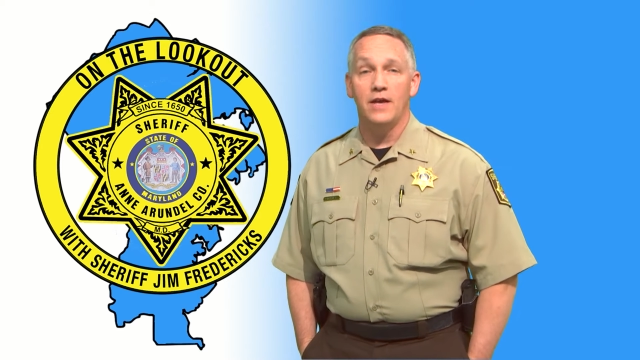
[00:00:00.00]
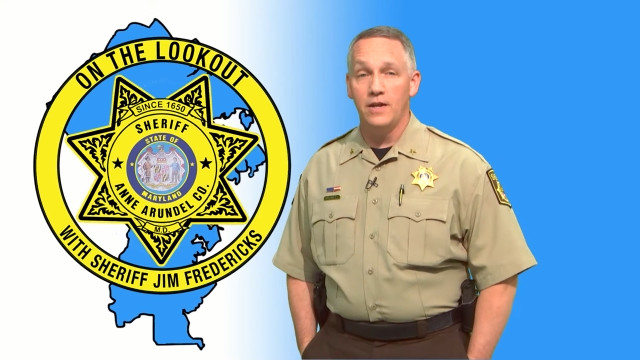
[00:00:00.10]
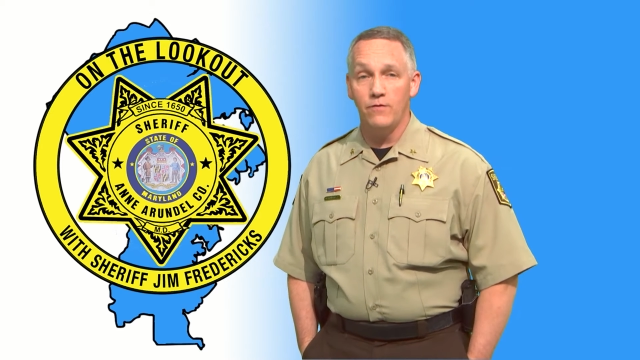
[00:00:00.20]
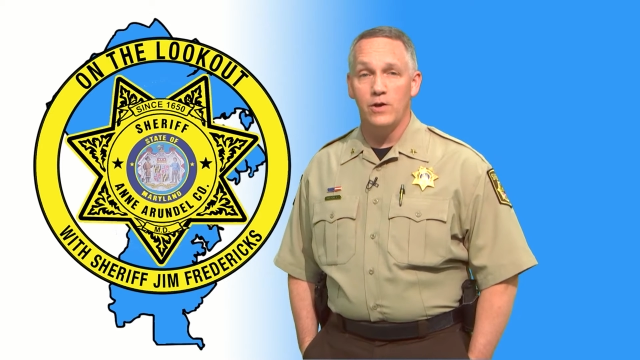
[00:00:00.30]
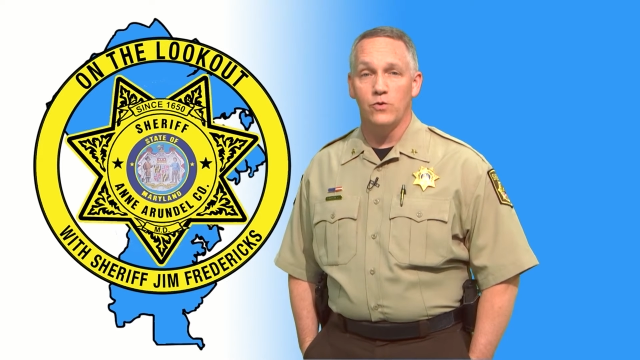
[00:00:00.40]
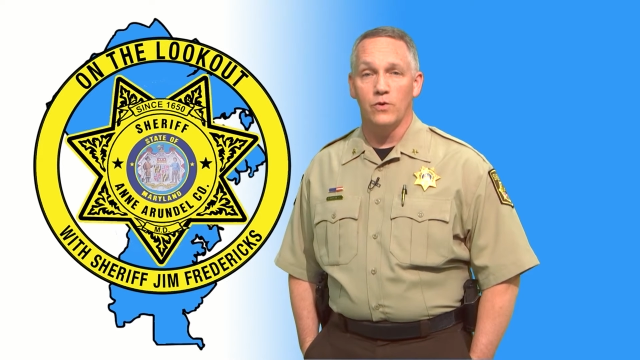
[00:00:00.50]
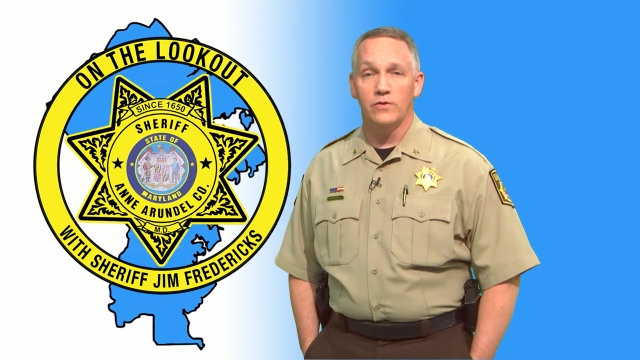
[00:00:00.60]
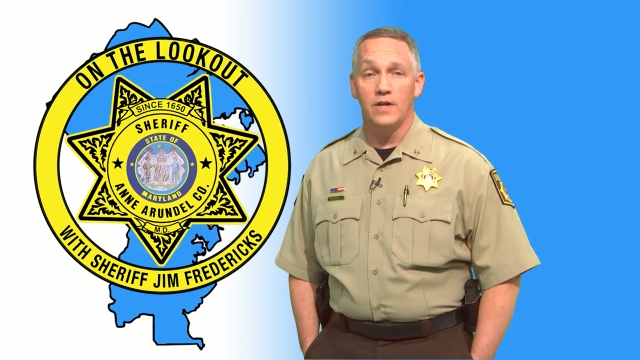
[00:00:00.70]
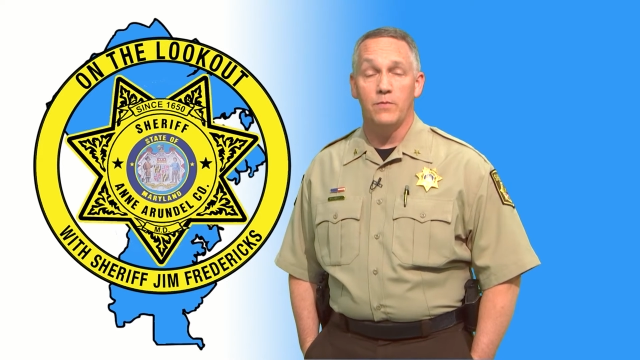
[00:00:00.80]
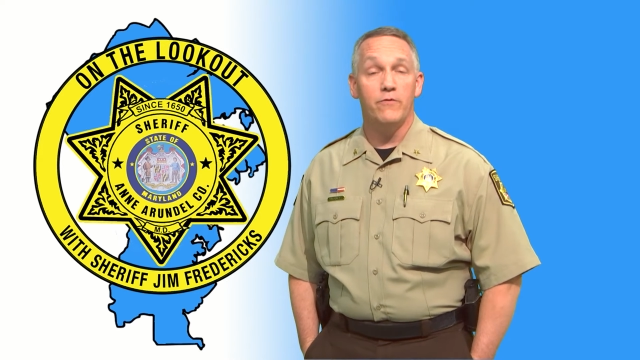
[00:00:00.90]

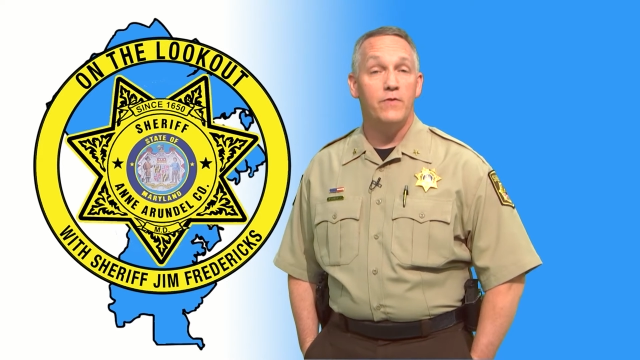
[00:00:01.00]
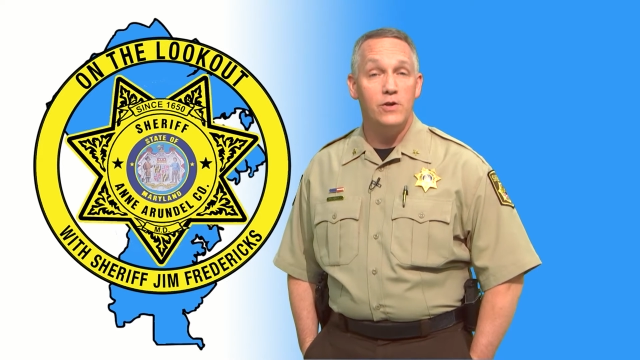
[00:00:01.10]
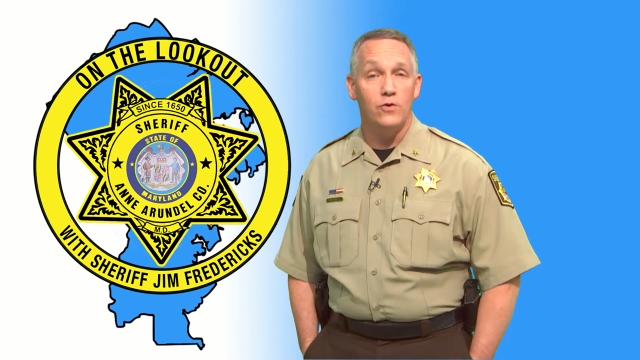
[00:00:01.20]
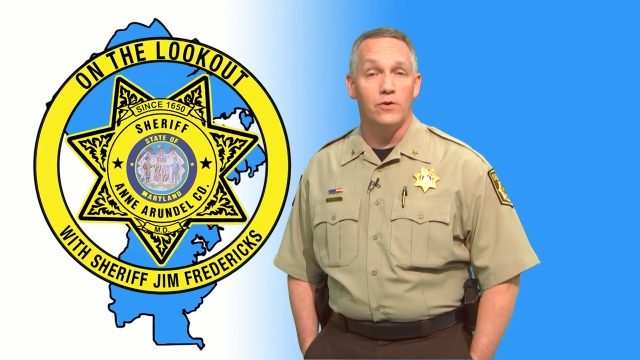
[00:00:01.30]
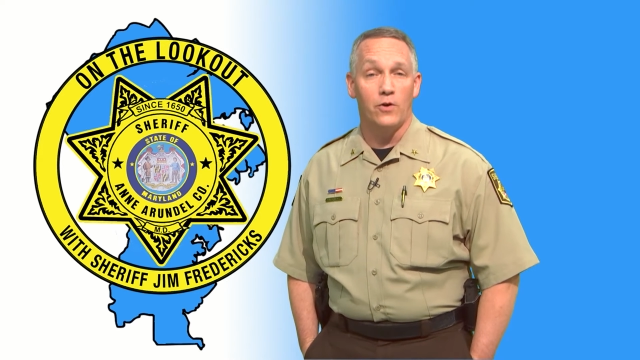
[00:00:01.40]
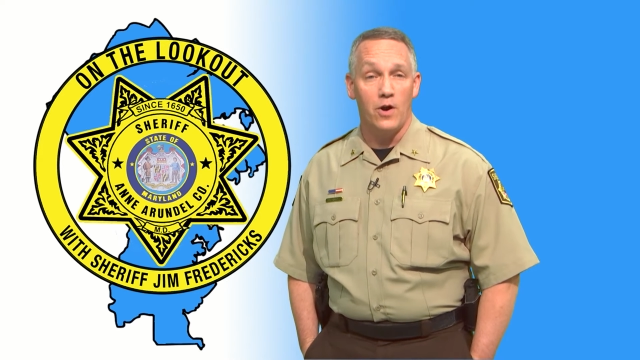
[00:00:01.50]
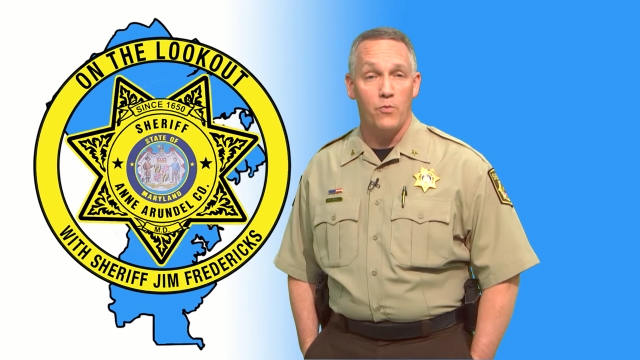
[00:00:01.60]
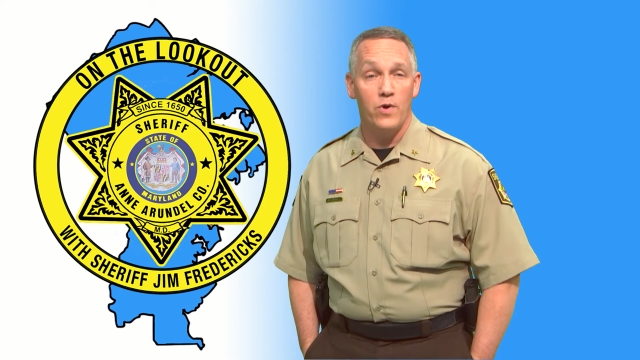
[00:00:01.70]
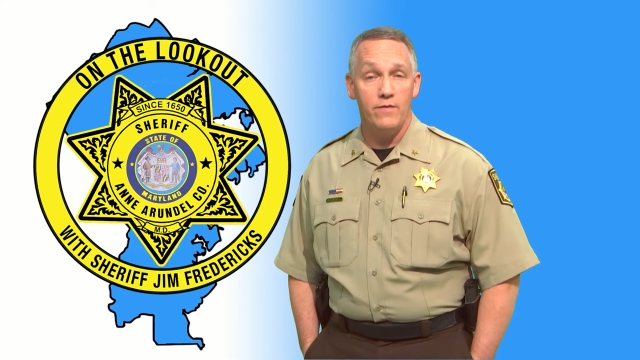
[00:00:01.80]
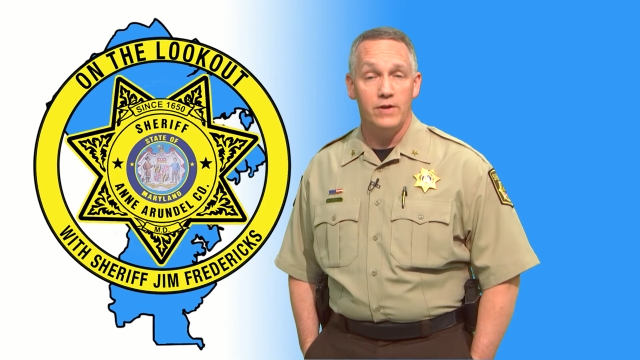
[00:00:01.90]
individuals that have been featured on our
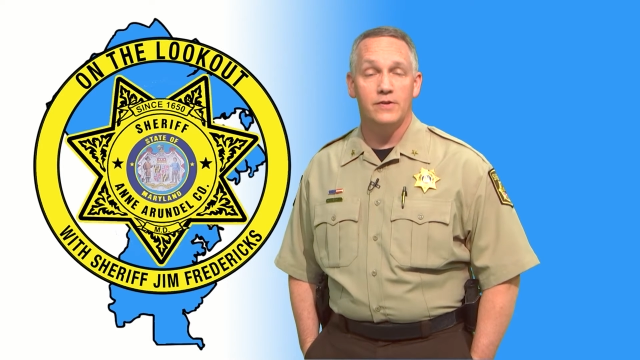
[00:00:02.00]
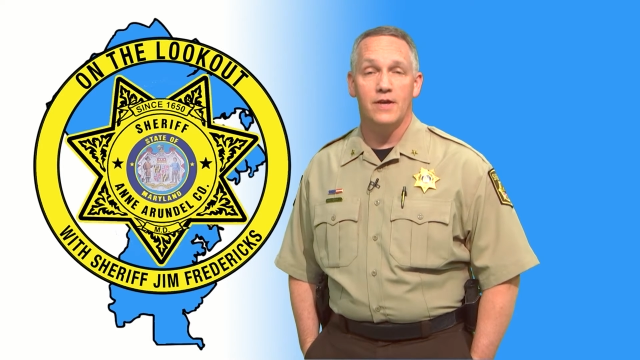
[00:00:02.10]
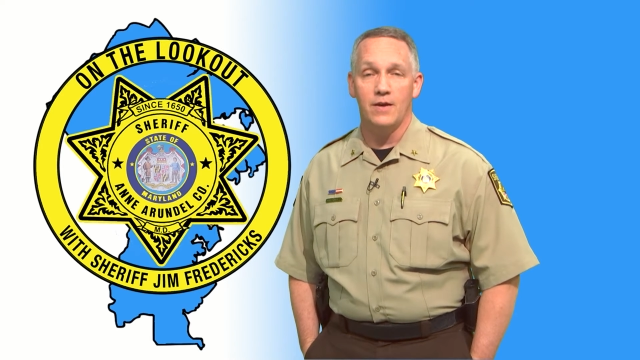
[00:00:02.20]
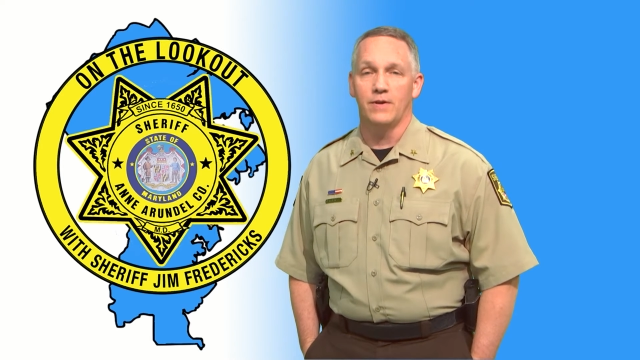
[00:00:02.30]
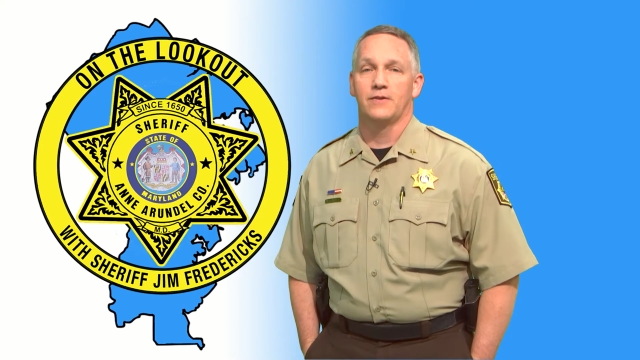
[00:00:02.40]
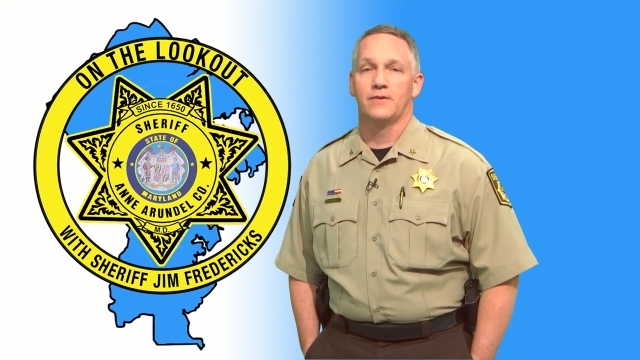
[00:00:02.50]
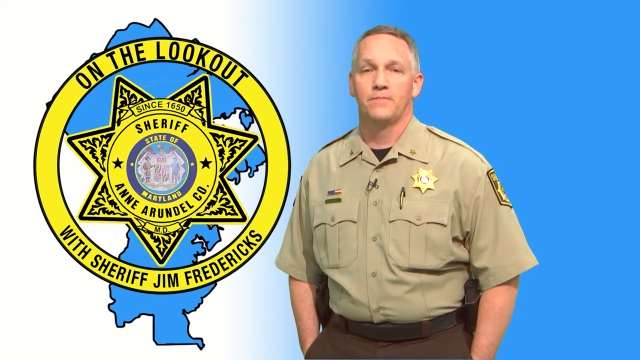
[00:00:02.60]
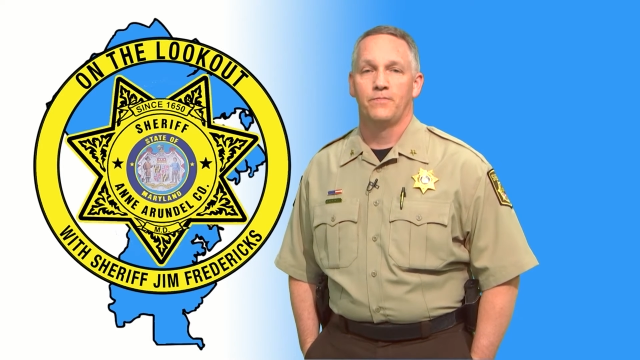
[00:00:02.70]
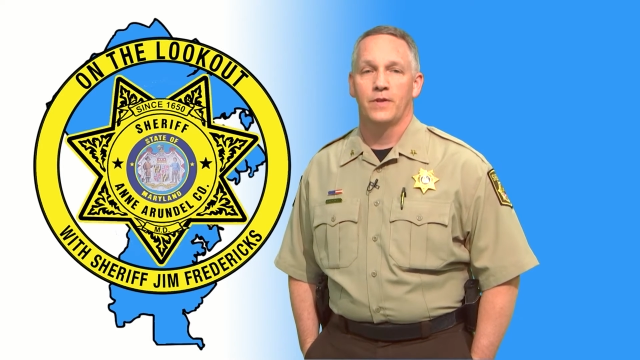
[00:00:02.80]
previous segments.